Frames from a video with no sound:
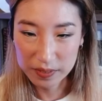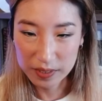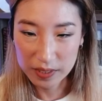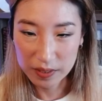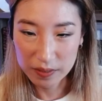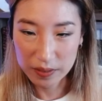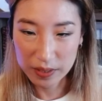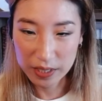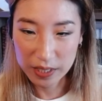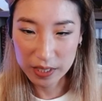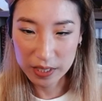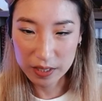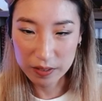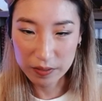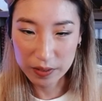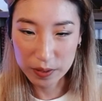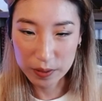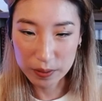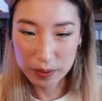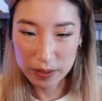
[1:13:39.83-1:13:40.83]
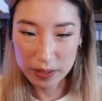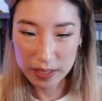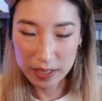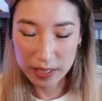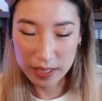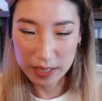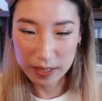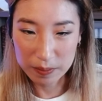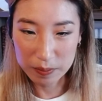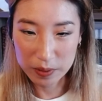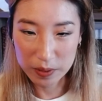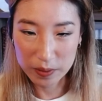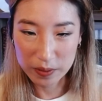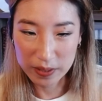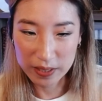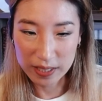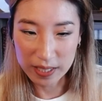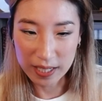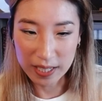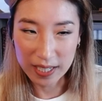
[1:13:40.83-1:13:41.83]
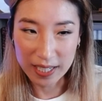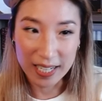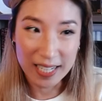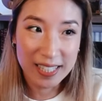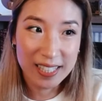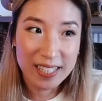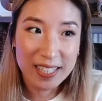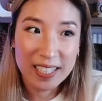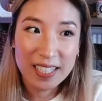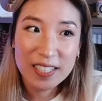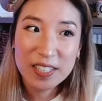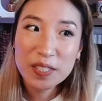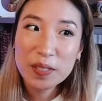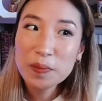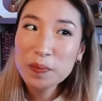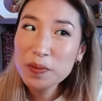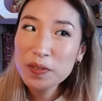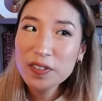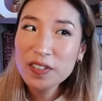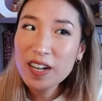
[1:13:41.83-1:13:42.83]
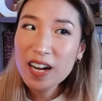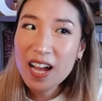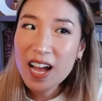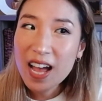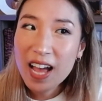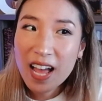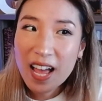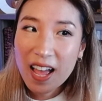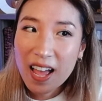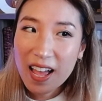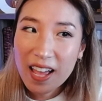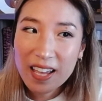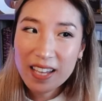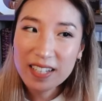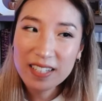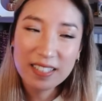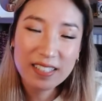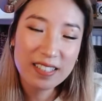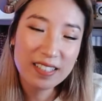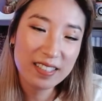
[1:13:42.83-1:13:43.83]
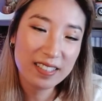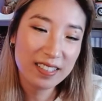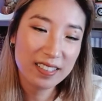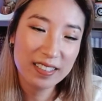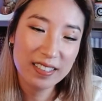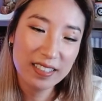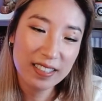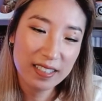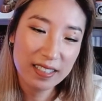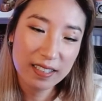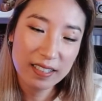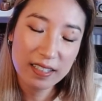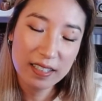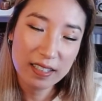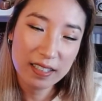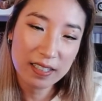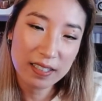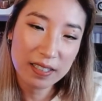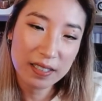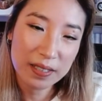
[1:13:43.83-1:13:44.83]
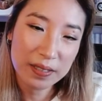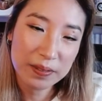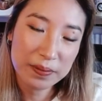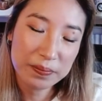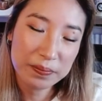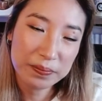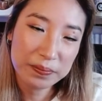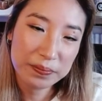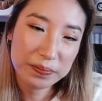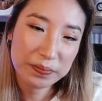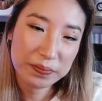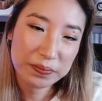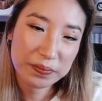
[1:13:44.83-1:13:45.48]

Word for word: What are you gonna record today? I'm so excited. It's a surprise! Um,